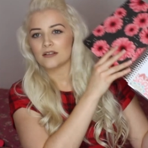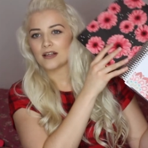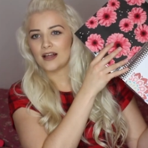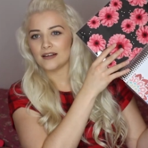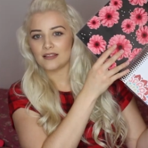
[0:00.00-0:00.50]

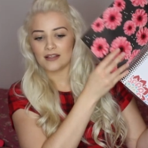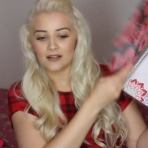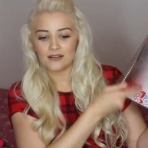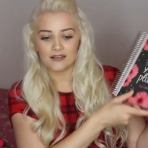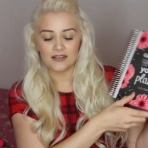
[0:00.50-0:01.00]
kind of
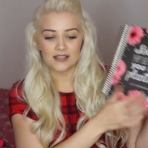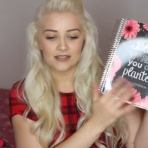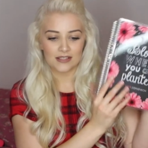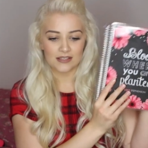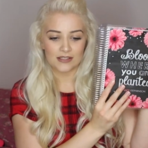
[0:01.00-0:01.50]
thing.
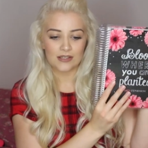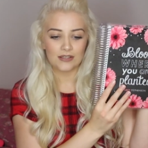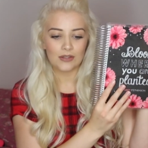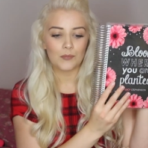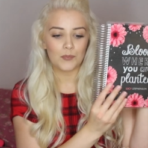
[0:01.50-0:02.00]
This is
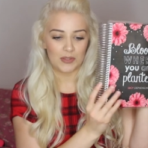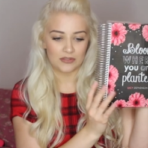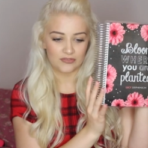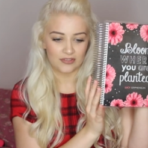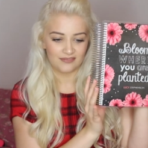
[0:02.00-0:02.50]

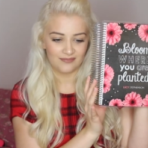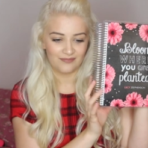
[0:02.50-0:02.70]
beautiful.